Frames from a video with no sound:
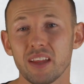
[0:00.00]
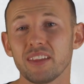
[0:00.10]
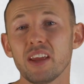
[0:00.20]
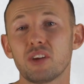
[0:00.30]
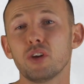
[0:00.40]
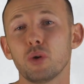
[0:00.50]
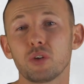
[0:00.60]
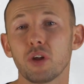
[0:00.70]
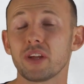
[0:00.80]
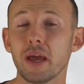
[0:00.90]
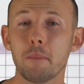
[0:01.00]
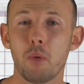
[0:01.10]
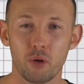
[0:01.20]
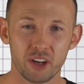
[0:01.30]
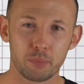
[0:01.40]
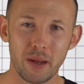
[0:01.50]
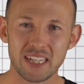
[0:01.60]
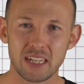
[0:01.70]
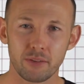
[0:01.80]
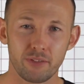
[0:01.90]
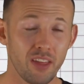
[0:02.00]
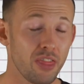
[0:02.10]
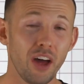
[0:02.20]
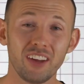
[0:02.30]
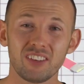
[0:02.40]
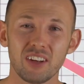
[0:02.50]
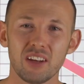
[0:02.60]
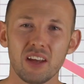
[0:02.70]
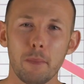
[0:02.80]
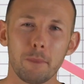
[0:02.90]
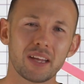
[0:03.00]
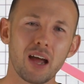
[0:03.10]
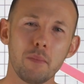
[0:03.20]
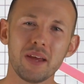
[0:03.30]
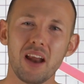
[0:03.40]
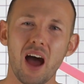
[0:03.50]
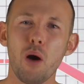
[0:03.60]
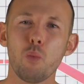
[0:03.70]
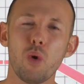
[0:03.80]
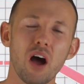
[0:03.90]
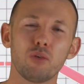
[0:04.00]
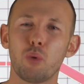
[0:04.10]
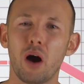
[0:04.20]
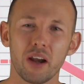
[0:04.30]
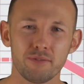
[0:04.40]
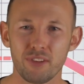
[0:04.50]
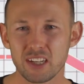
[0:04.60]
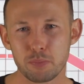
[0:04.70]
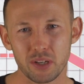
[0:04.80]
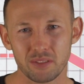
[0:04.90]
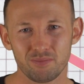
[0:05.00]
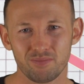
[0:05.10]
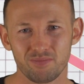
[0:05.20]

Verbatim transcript: they could also get more expensive, thus becoming a worthwhile investment.